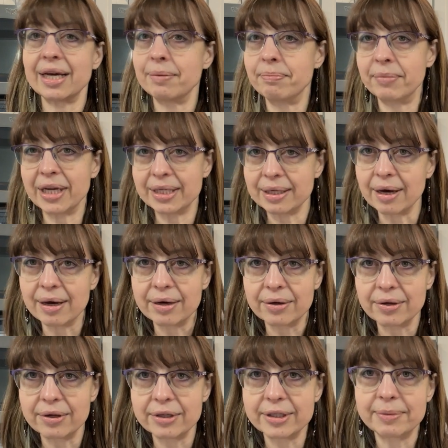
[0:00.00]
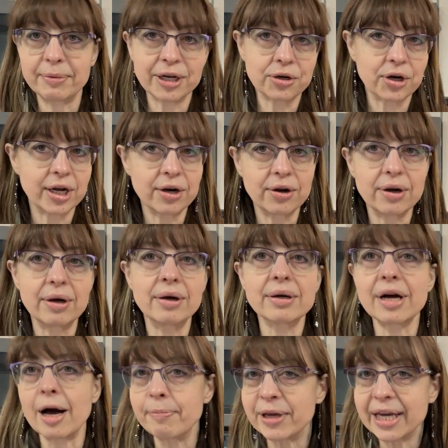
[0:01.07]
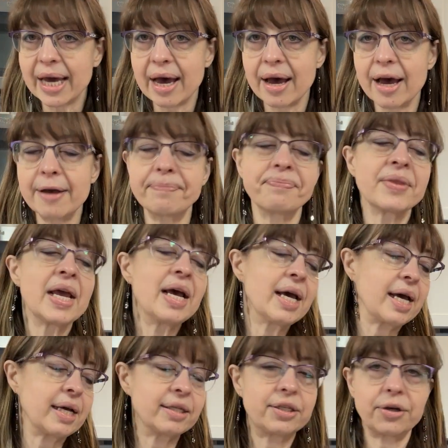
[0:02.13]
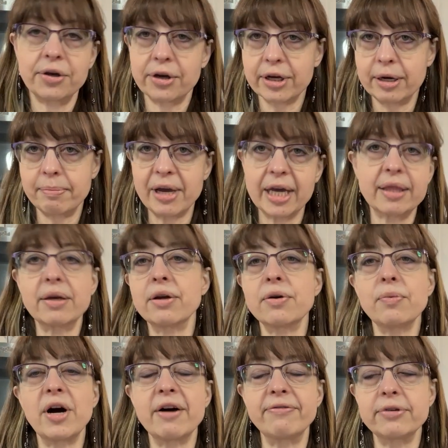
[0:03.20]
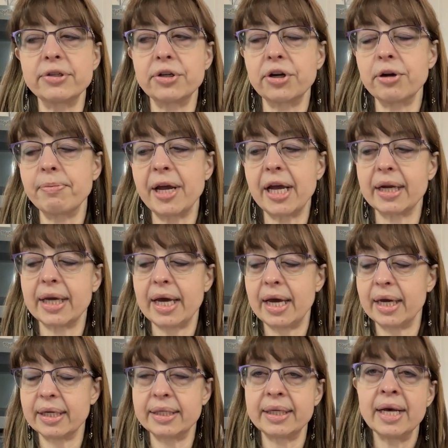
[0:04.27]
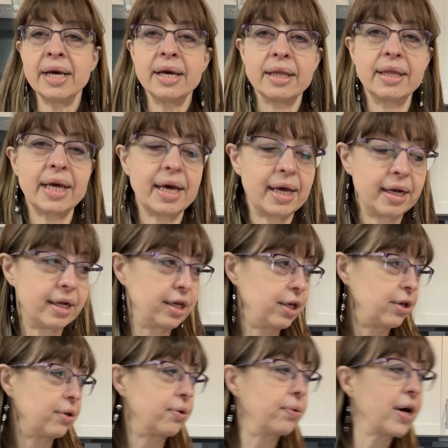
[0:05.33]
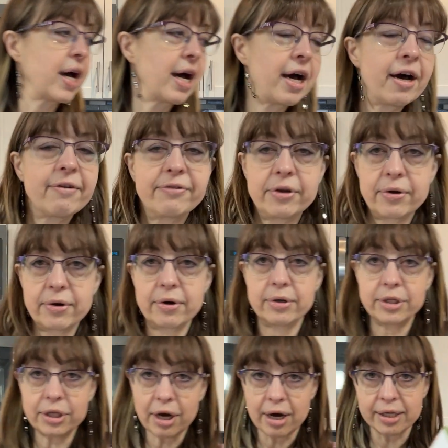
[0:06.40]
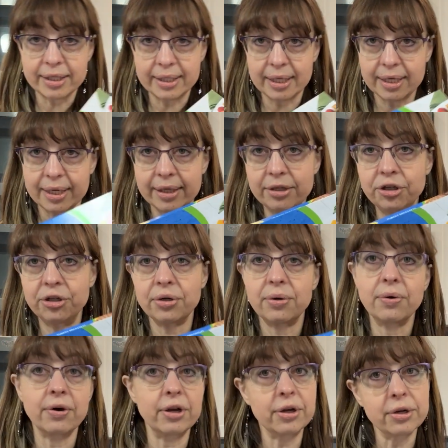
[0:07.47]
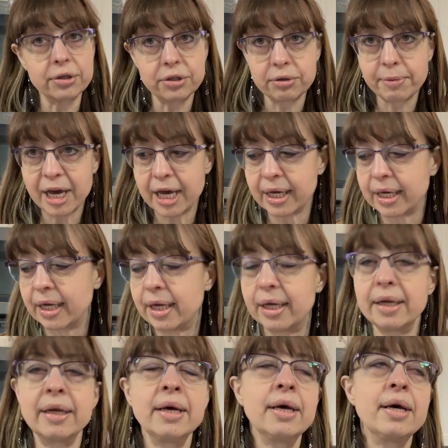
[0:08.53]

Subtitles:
McDonald's McGriddle copycat. And so you're gonna make your waffles or your pancakes, then you have your sausage, or you could do bacon,